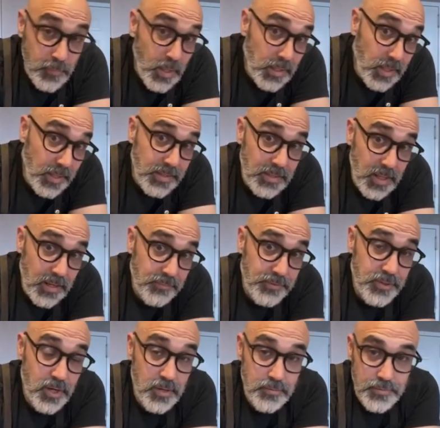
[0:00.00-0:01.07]
I like a lot of
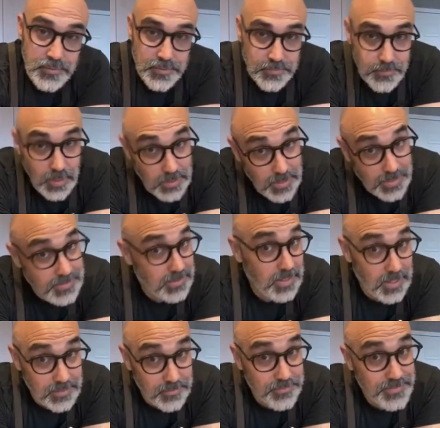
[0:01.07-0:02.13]
photographers. I like a
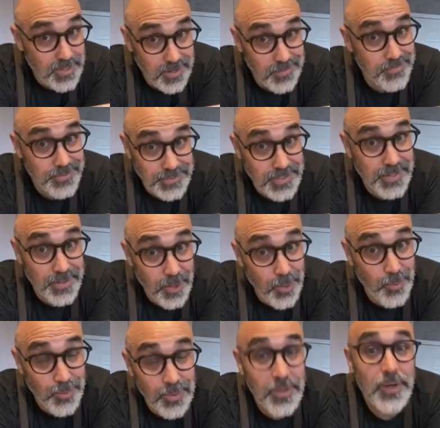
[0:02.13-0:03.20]
lot of the photographers I
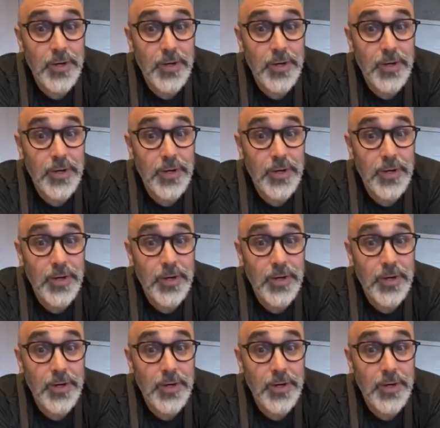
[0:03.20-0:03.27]
know.